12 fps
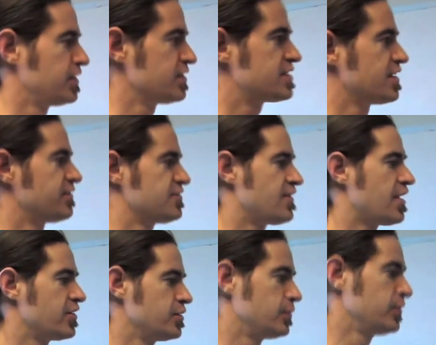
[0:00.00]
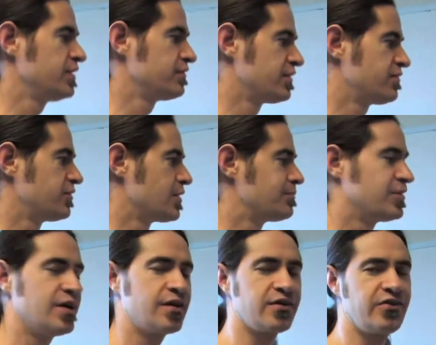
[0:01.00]
stuff is valuable even if you're
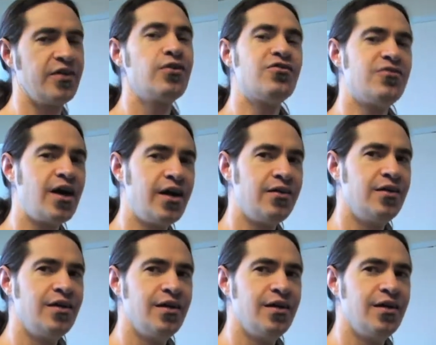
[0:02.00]
updating a single file.